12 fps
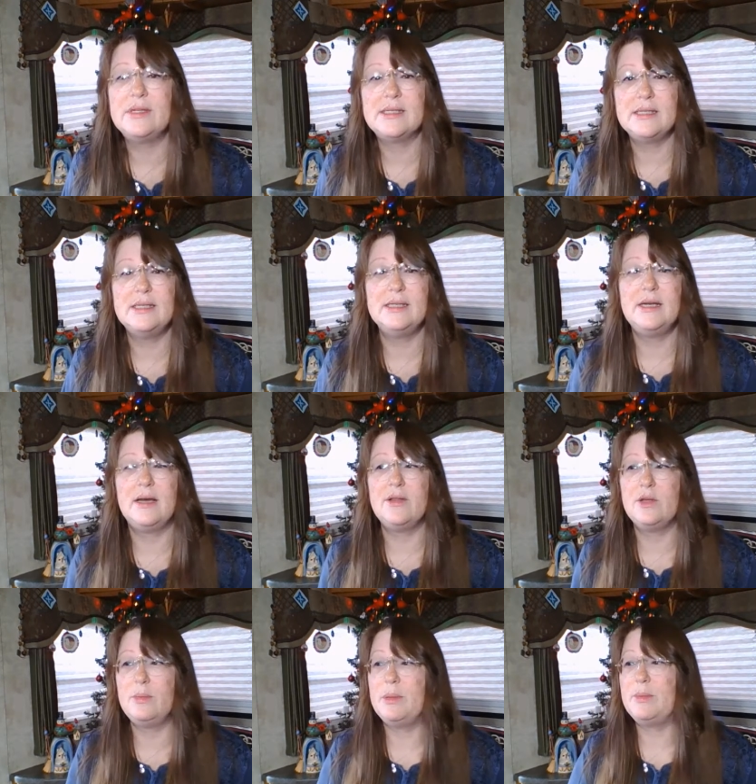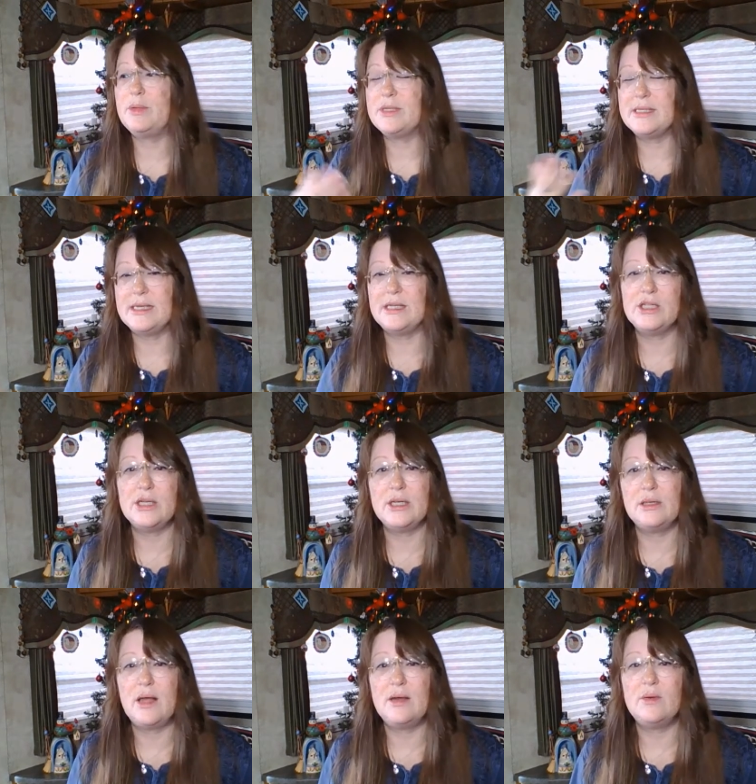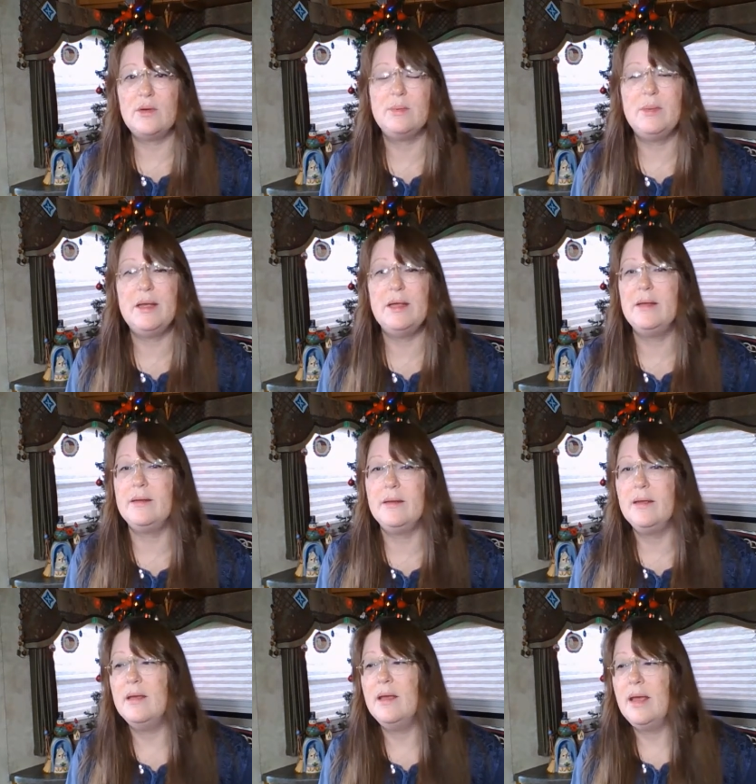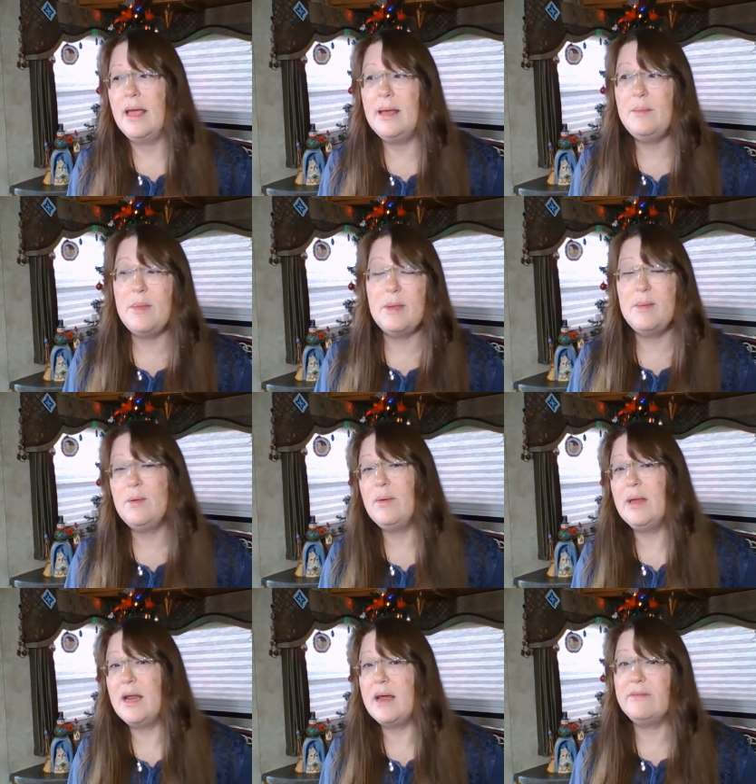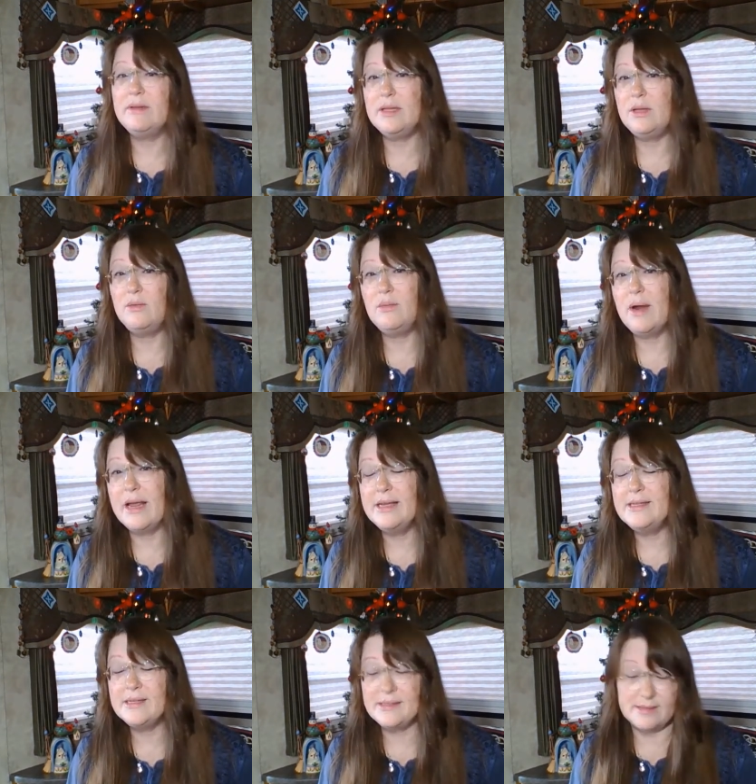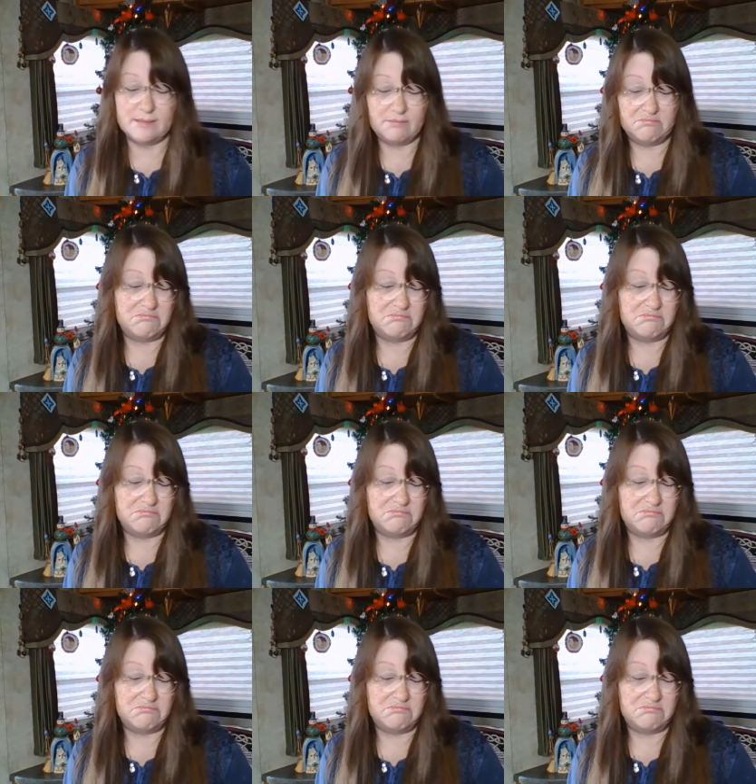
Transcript: to see other people stitching along with me, and maybe we could have a little race.